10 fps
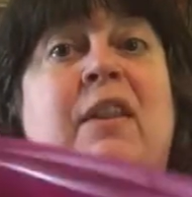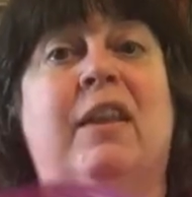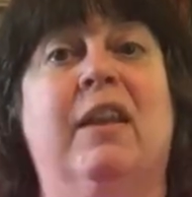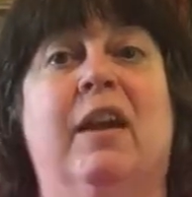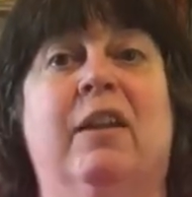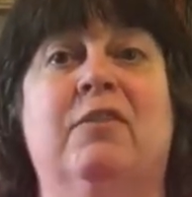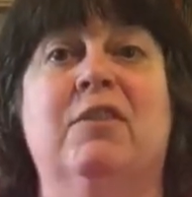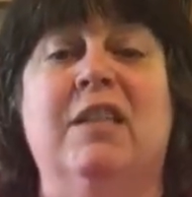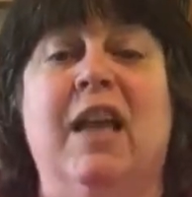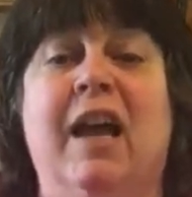The other
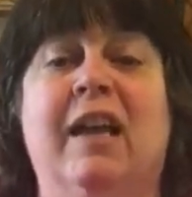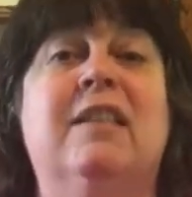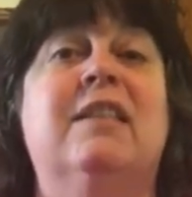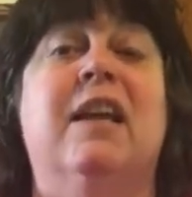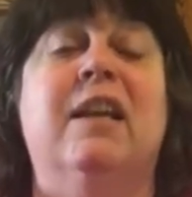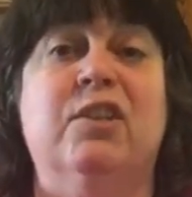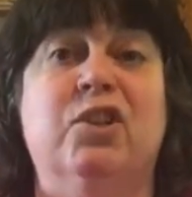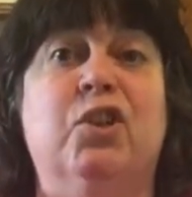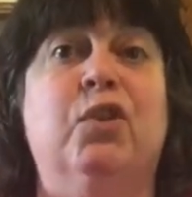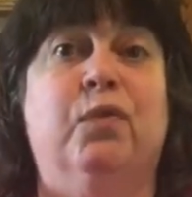side says
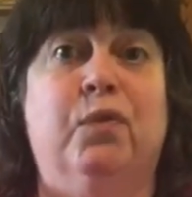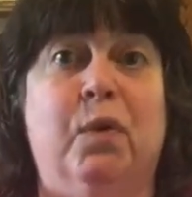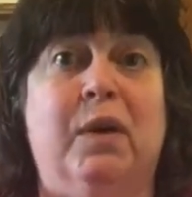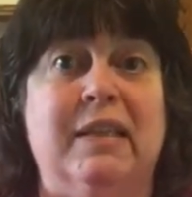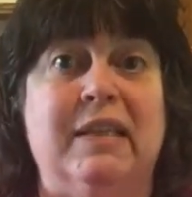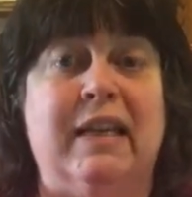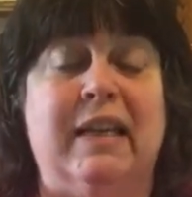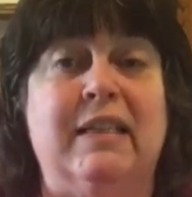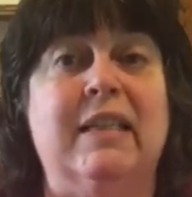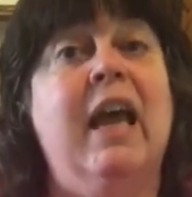2, 4, and 6.
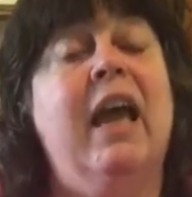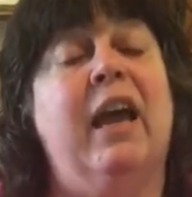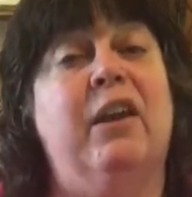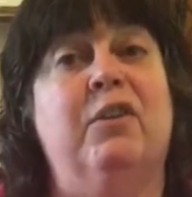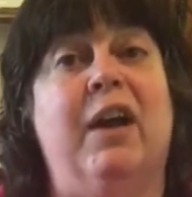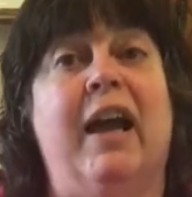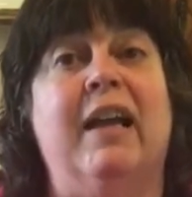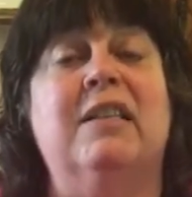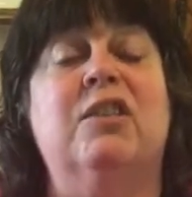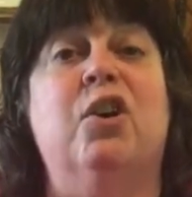And you
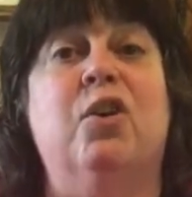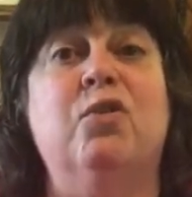guys, those